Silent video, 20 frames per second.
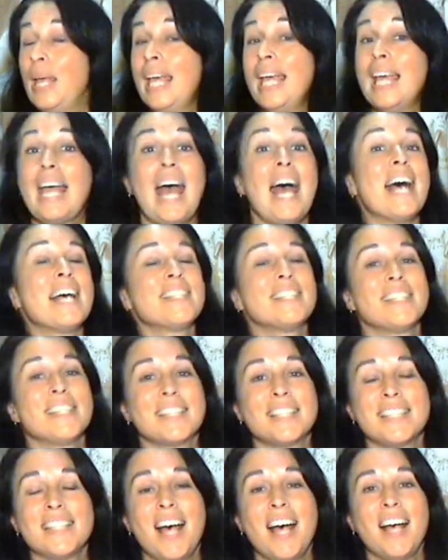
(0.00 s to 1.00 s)
big
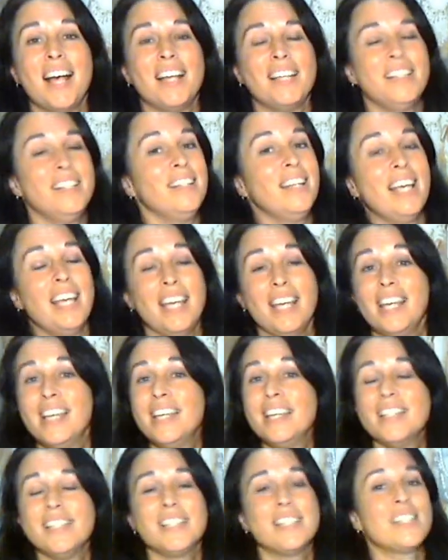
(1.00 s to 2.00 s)
as the sun.
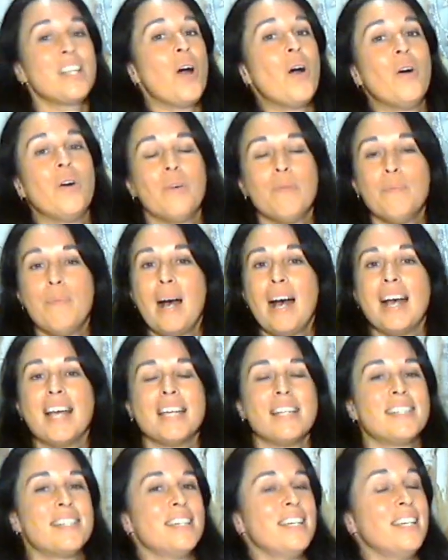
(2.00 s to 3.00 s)
He is so
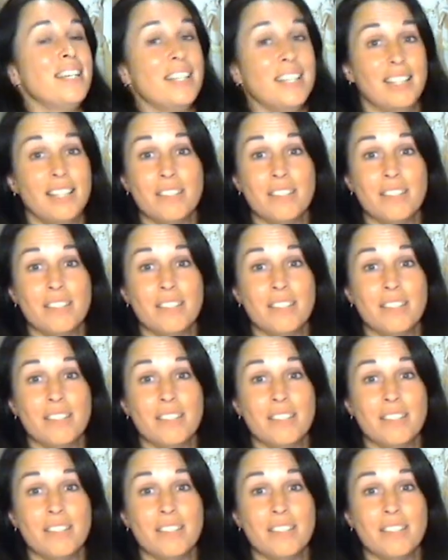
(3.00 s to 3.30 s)
mighty.